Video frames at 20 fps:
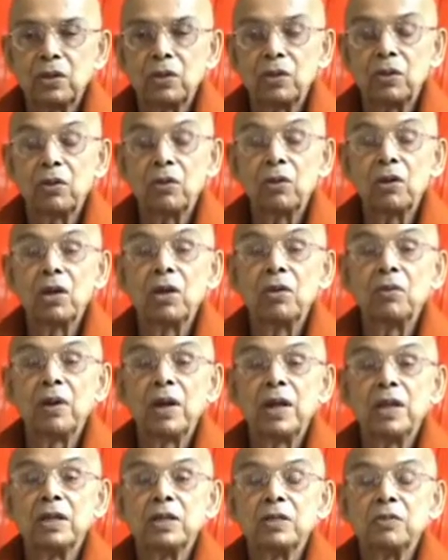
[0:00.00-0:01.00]
the only
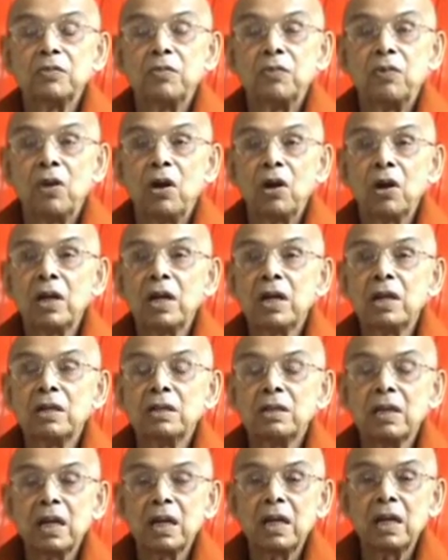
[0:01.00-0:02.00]
way is
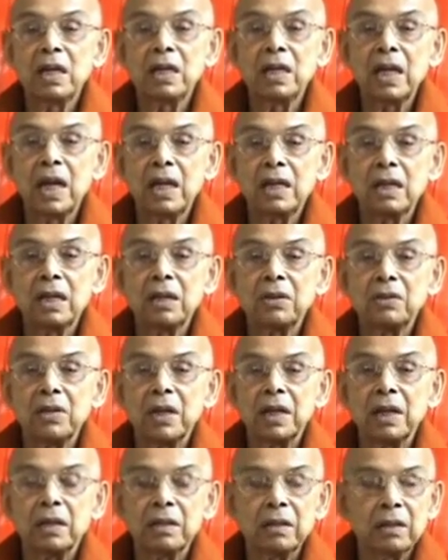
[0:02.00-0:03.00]
voluntarily
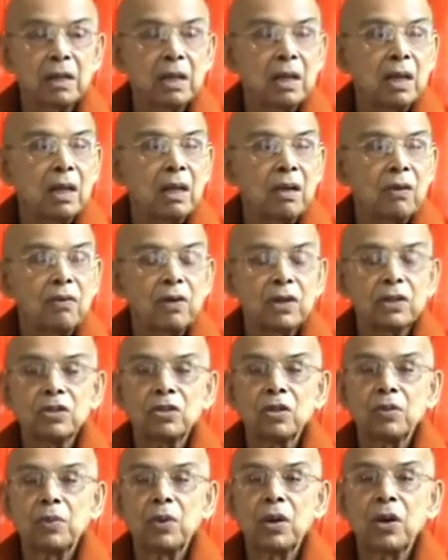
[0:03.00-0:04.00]
undertake. First
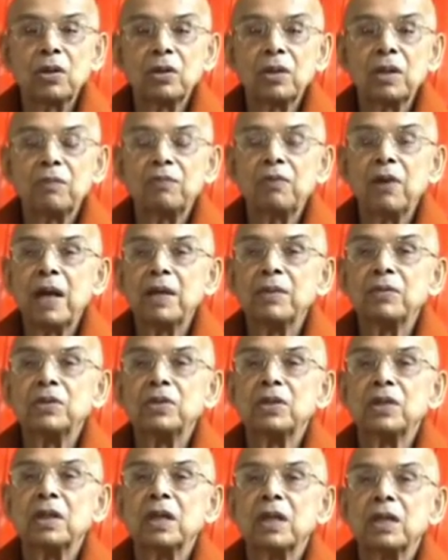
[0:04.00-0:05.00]
of all, the 5
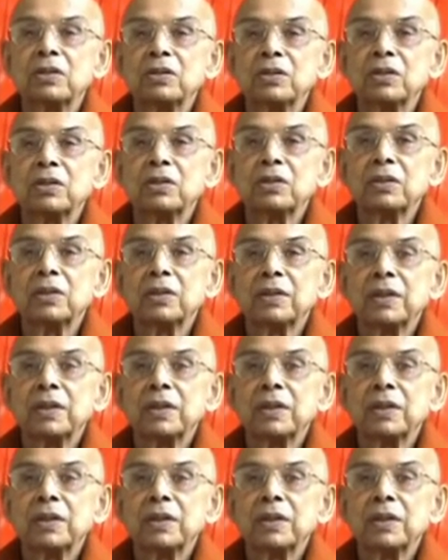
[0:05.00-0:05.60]
Shilas.